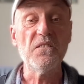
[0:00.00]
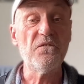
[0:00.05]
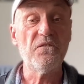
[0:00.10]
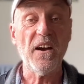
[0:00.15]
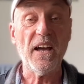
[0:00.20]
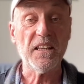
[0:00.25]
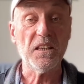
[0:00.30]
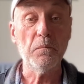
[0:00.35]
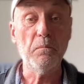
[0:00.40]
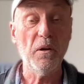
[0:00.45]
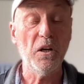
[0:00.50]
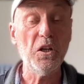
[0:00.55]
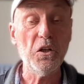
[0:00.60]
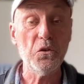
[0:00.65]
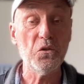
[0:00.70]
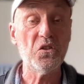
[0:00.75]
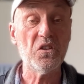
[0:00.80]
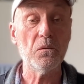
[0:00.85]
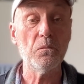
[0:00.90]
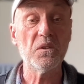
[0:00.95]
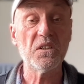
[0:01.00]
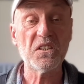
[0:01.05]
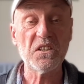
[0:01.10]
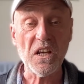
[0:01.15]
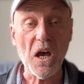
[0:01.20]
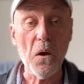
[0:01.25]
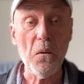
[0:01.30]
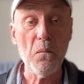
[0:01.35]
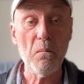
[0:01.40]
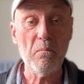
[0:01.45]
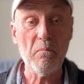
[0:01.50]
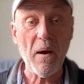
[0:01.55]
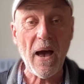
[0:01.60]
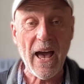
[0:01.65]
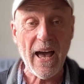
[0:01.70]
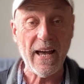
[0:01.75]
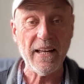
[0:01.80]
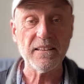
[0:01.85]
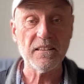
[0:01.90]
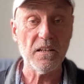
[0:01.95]
In fact, the pollution was so
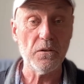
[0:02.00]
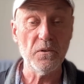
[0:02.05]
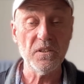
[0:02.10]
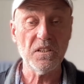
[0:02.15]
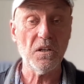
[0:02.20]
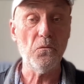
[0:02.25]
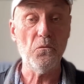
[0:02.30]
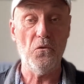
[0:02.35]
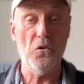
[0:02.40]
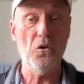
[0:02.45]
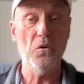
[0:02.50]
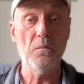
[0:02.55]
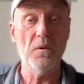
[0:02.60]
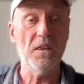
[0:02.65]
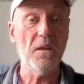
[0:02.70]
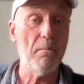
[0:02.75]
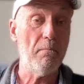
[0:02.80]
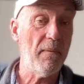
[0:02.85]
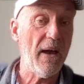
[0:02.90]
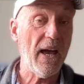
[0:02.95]
bad there is a rumour that